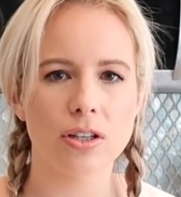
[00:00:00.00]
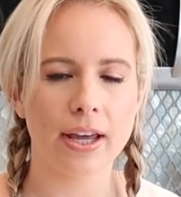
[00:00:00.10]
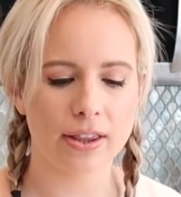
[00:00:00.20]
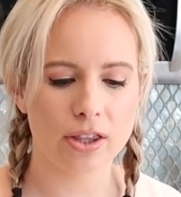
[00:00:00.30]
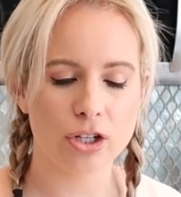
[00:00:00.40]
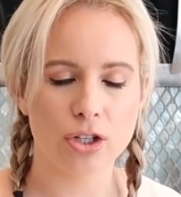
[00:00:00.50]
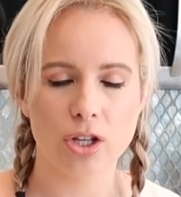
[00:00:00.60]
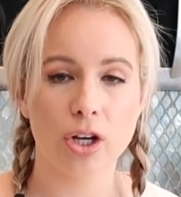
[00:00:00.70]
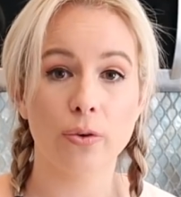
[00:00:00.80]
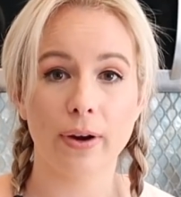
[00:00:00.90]
like
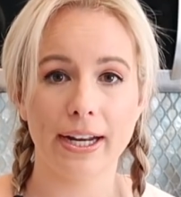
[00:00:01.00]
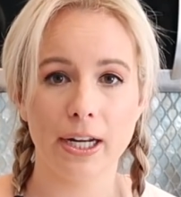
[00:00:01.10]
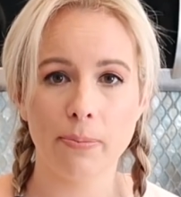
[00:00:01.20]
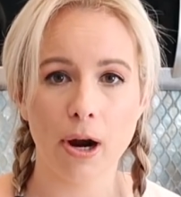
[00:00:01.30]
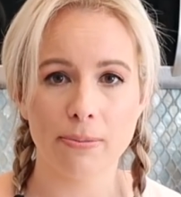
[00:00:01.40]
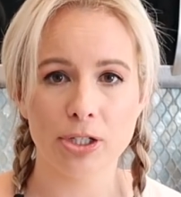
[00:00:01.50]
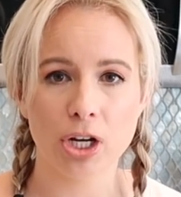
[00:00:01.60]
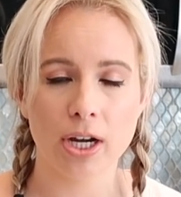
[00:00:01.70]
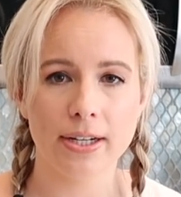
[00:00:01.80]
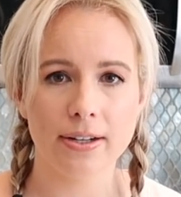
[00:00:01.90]
the grated
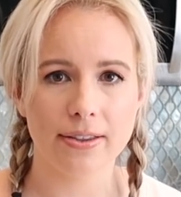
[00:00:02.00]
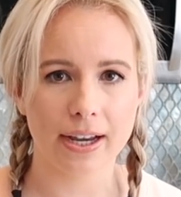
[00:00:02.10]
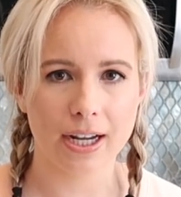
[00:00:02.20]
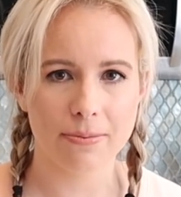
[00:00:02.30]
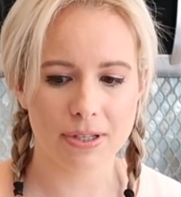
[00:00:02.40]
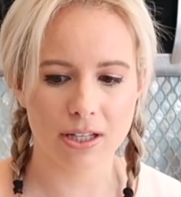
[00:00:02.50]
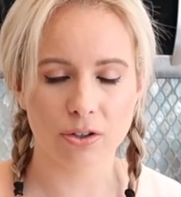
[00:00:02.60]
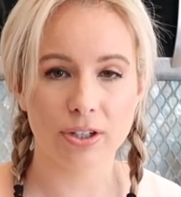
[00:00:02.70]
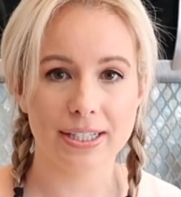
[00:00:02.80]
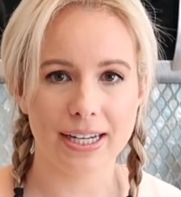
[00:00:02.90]
Parmesan that comes in a
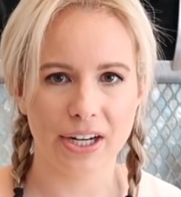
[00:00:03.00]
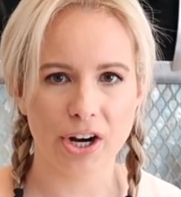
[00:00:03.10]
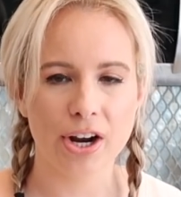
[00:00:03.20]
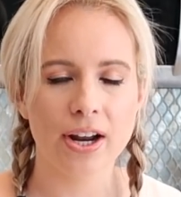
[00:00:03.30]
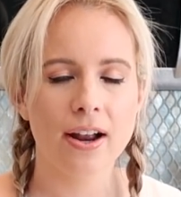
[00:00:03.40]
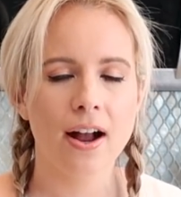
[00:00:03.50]
little container,